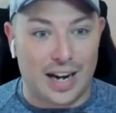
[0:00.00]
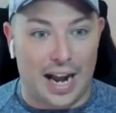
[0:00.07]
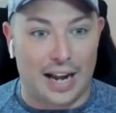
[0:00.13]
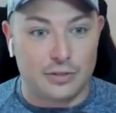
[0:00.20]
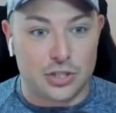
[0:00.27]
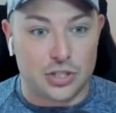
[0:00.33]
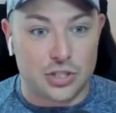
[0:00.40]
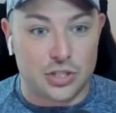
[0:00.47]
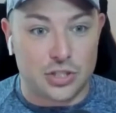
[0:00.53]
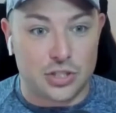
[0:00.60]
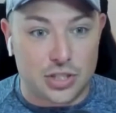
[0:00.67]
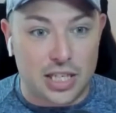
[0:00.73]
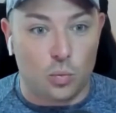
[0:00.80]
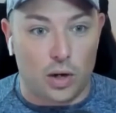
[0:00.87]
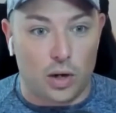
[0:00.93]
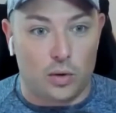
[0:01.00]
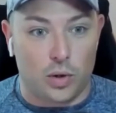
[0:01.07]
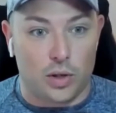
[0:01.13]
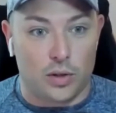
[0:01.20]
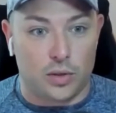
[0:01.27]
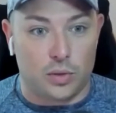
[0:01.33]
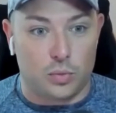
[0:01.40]
Like I've seen what
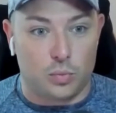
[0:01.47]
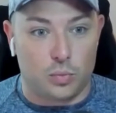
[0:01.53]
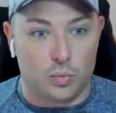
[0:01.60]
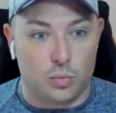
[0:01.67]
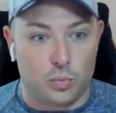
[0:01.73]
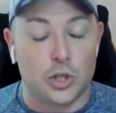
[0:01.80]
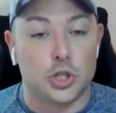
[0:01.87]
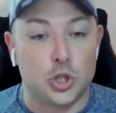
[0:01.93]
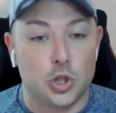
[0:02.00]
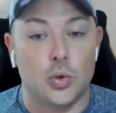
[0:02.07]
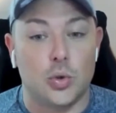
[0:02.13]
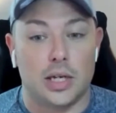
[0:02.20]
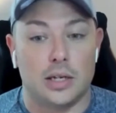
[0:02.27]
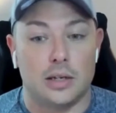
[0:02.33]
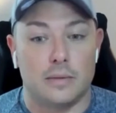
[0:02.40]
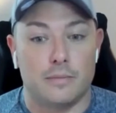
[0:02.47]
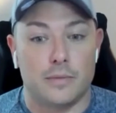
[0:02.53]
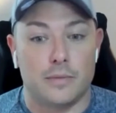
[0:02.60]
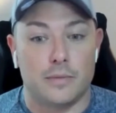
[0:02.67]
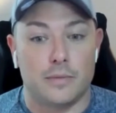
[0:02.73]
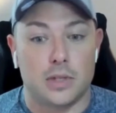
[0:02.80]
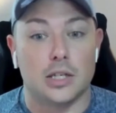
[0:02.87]
you're doing
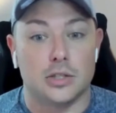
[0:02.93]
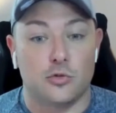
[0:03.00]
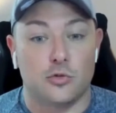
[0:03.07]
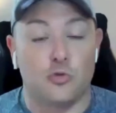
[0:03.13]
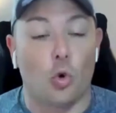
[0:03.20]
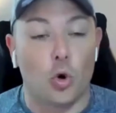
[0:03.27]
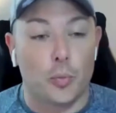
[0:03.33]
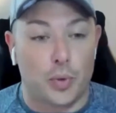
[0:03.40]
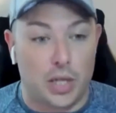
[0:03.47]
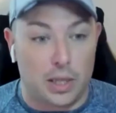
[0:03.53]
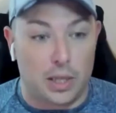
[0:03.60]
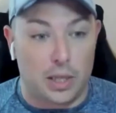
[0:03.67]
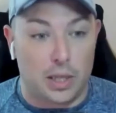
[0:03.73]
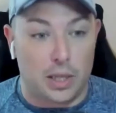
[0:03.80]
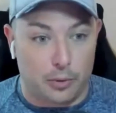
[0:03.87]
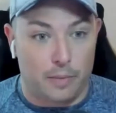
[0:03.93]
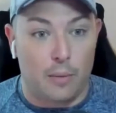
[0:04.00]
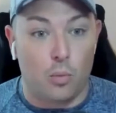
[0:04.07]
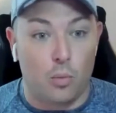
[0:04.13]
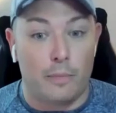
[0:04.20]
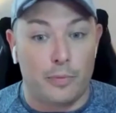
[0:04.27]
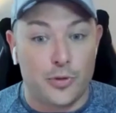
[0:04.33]
does for people,
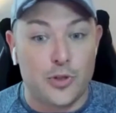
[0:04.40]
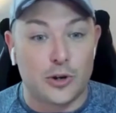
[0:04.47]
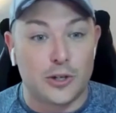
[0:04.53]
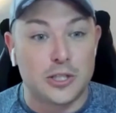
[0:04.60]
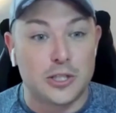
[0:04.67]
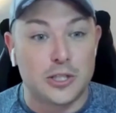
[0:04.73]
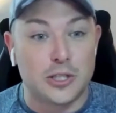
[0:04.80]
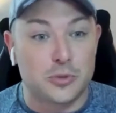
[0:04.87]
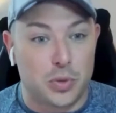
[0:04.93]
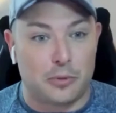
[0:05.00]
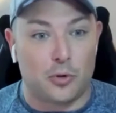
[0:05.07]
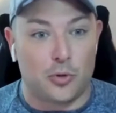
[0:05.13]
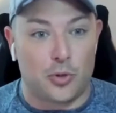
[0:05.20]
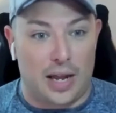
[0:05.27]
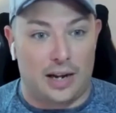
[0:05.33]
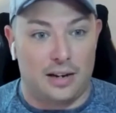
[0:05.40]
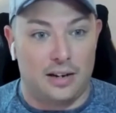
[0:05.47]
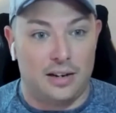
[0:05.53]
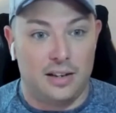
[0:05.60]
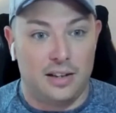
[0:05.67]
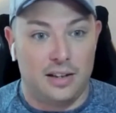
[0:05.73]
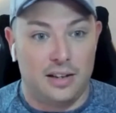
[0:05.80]
and what those people
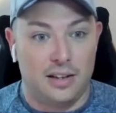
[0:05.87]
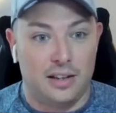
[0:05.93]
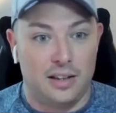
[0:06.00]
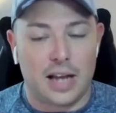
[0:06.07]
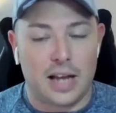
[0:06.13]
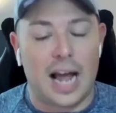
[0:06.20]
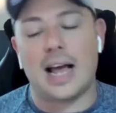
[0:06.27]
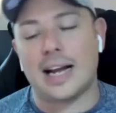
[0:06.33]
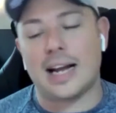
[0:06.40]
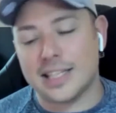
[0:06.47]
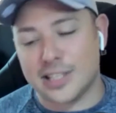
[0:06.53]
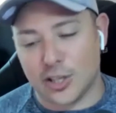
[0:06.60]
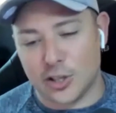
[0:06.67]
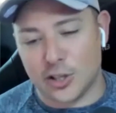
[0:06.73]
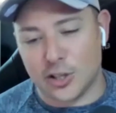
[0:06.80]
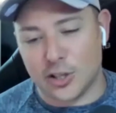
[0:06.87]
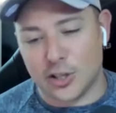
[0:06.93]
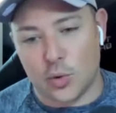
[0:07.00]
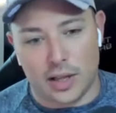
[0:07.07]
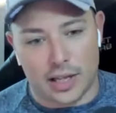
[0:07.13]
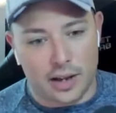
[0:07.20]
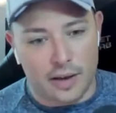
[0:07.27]
then. I got to tell you
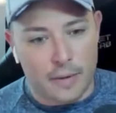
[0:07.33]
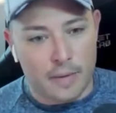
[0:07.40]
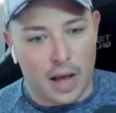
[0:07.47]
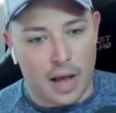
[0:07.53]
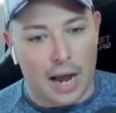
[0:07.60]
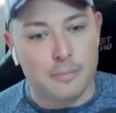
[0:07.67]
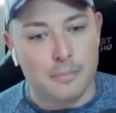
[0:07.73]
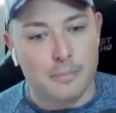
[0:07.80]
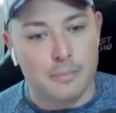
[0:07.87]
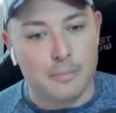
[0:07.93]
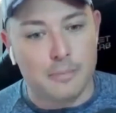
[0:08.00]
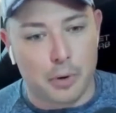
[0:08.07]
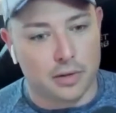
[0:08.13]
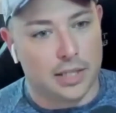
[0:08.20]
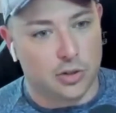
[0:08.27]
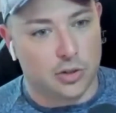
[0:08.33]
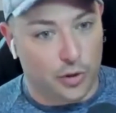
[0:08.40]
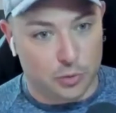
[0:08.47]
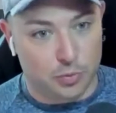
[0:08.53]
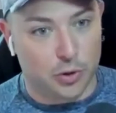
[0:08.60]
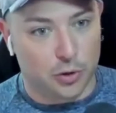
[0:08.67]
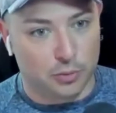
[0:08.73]
what, like, I'm part of lots
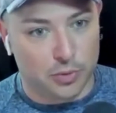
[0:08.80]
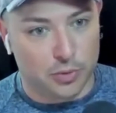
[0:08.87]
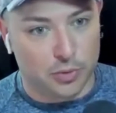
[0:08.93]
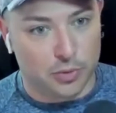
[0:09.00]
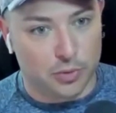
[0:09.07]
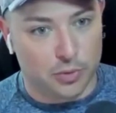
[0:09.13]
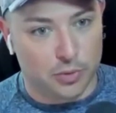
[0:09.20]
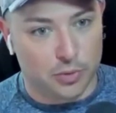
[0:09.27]
of Facebook groups,